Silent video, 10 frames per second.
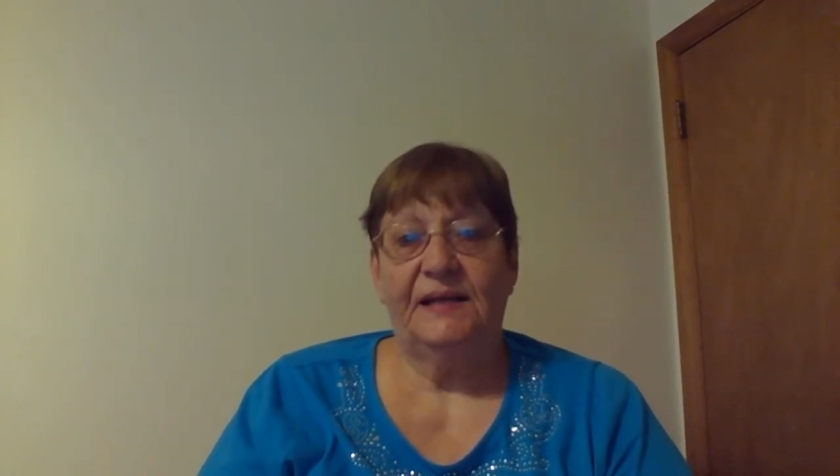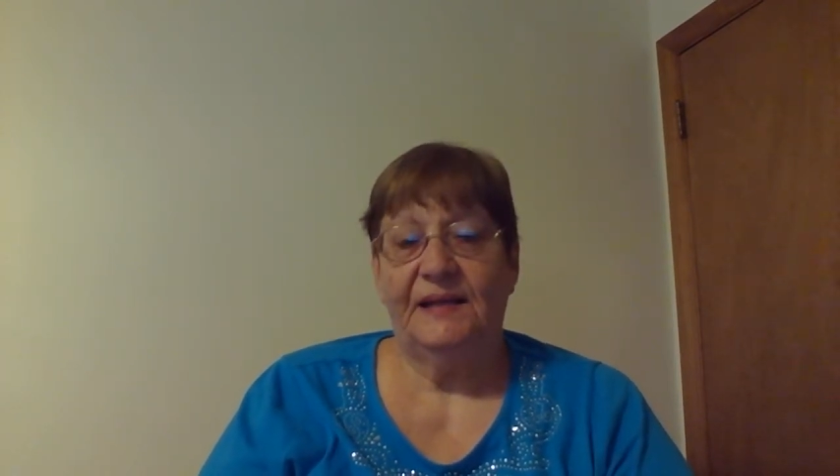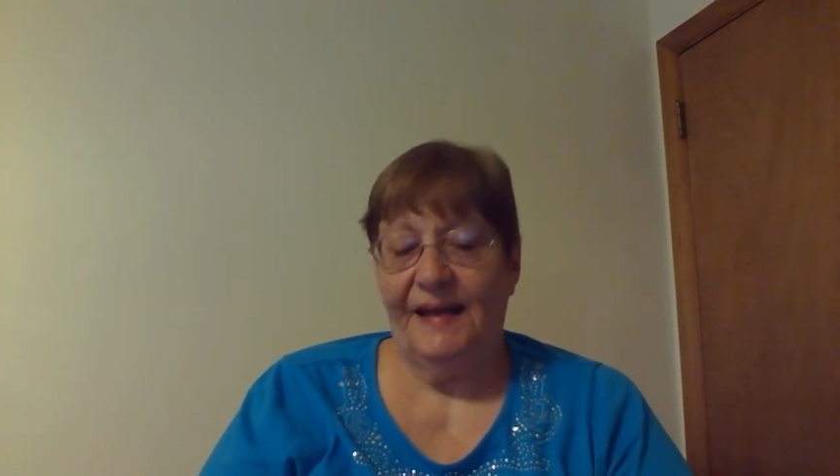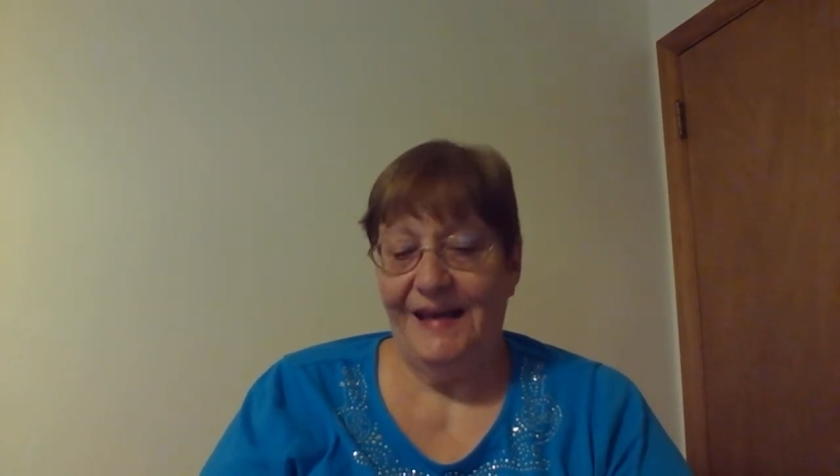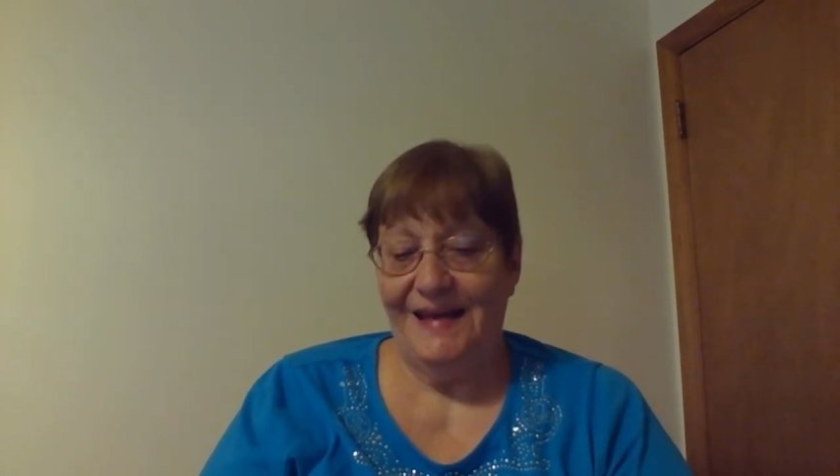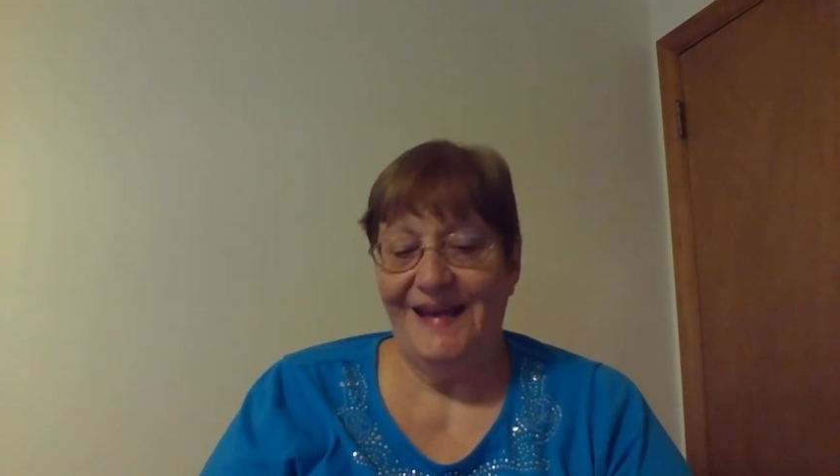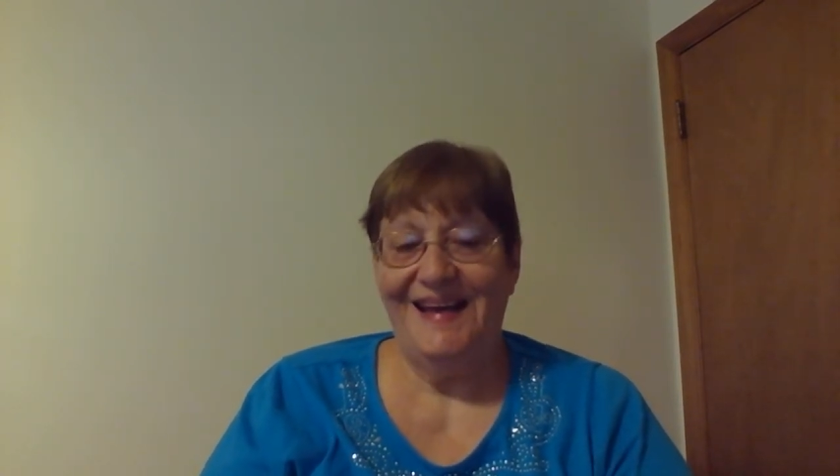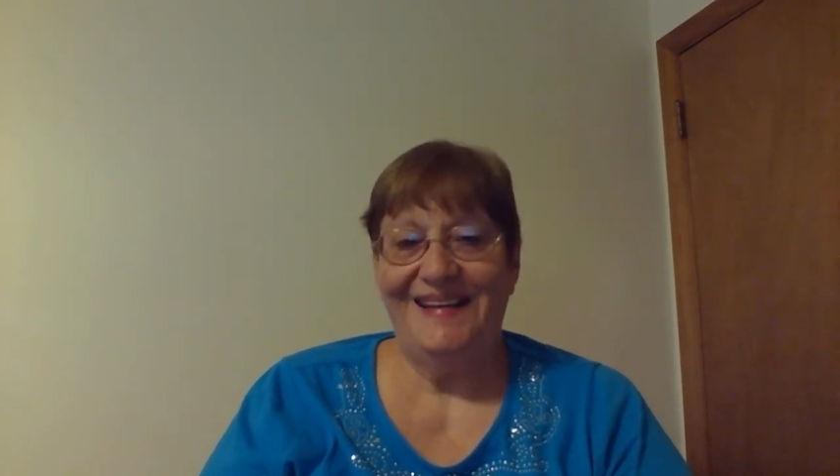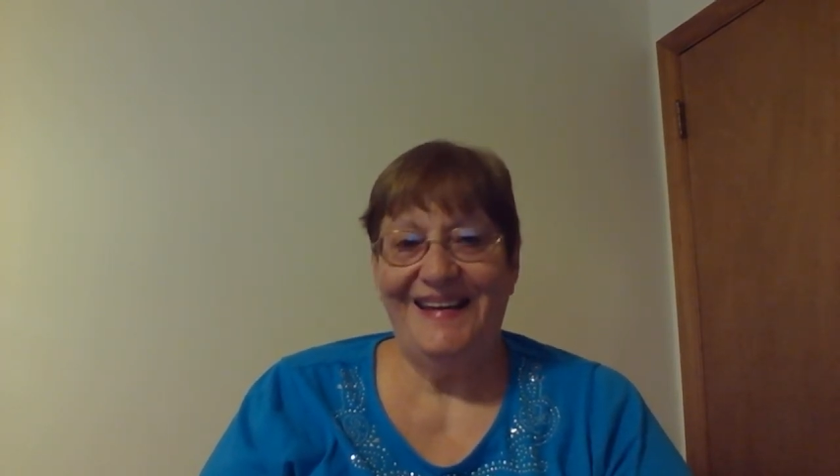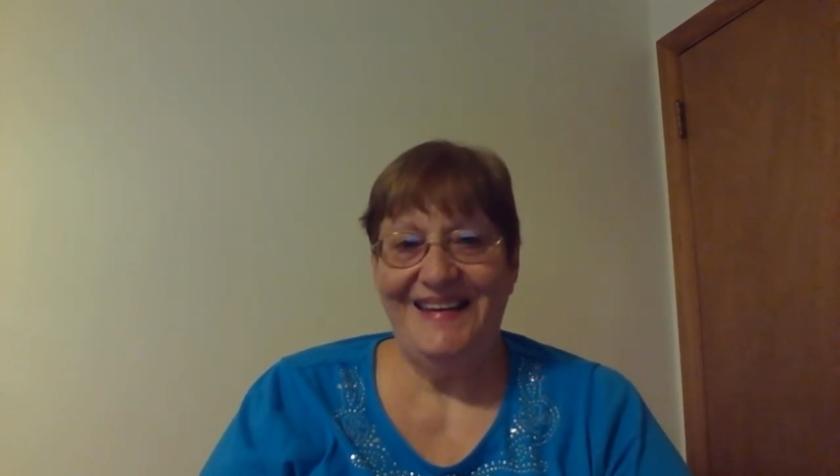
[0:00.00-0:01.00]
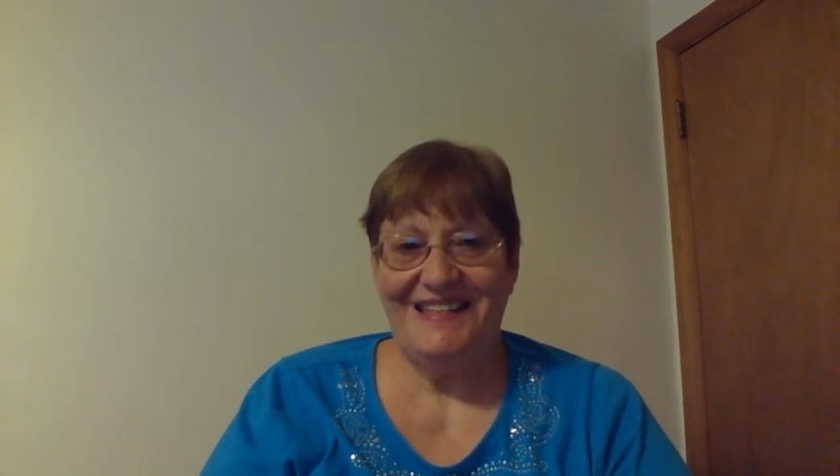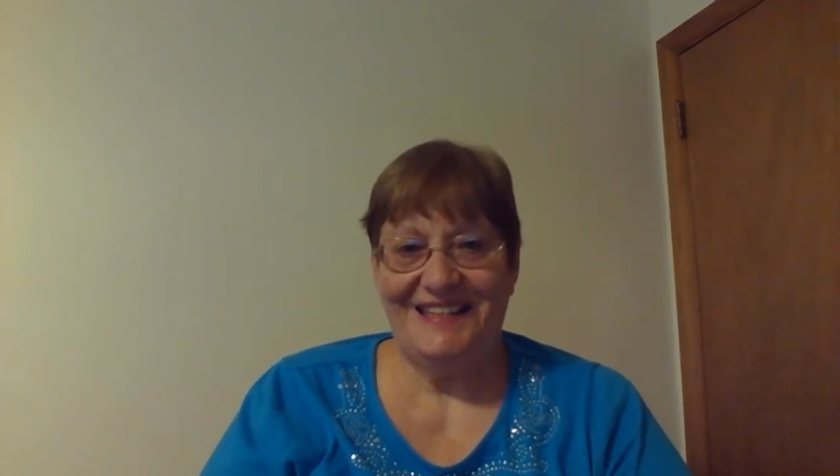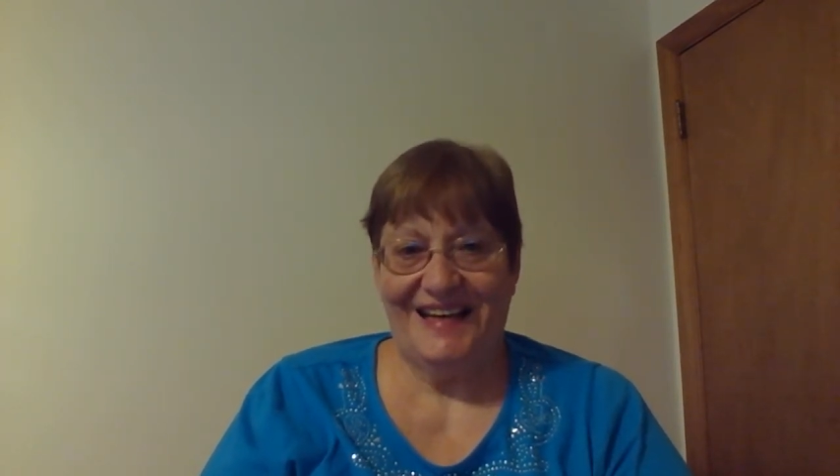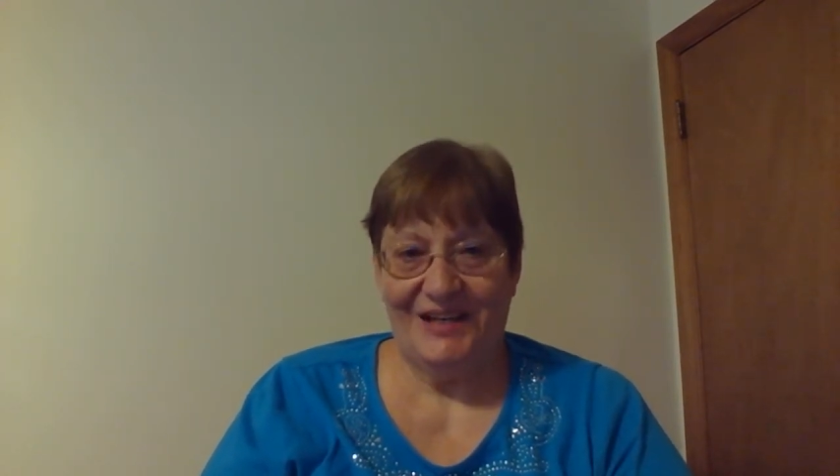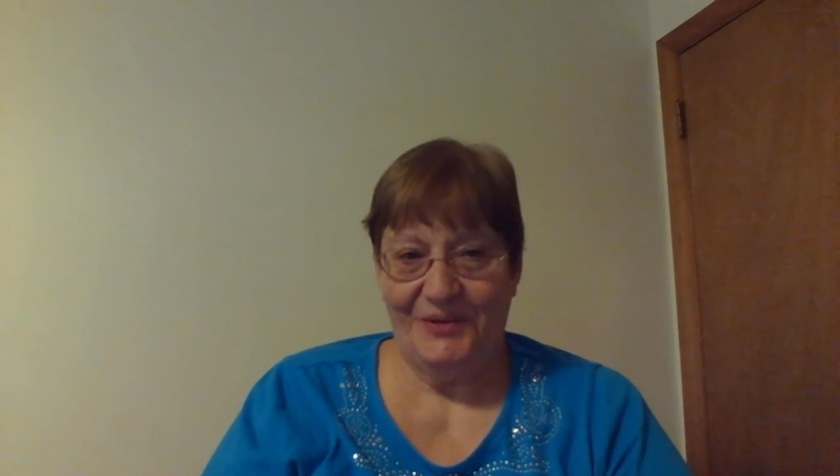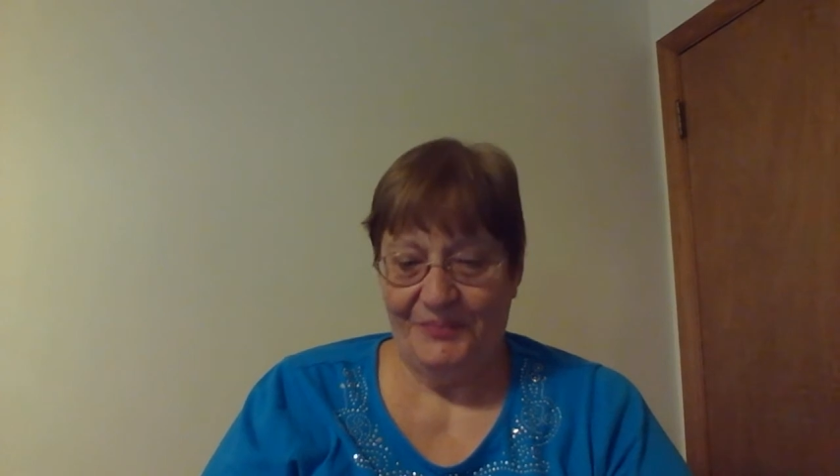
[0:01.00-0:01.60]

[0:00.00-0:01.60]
Lady Lisa